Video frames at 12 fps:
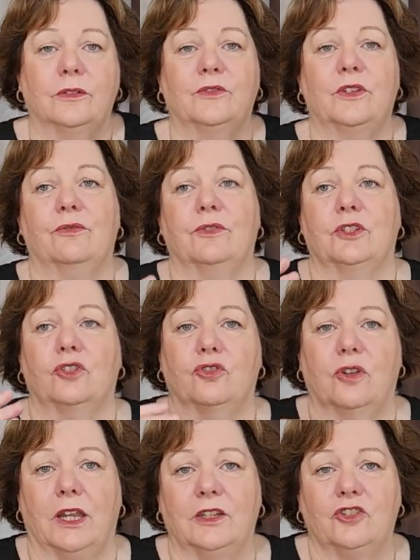of different
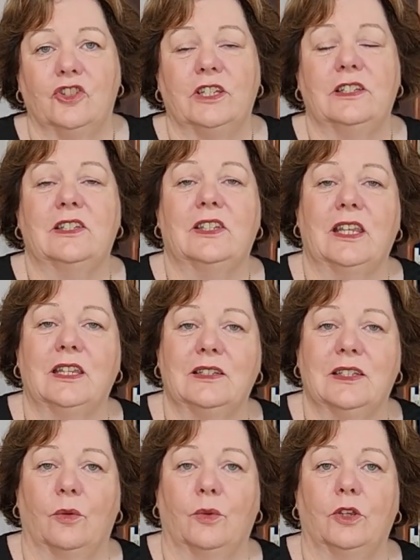strategies,
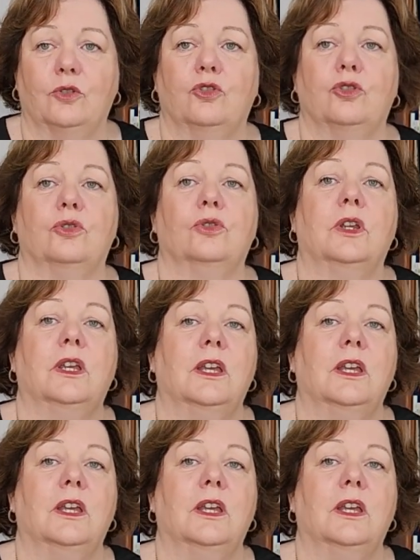things that we could do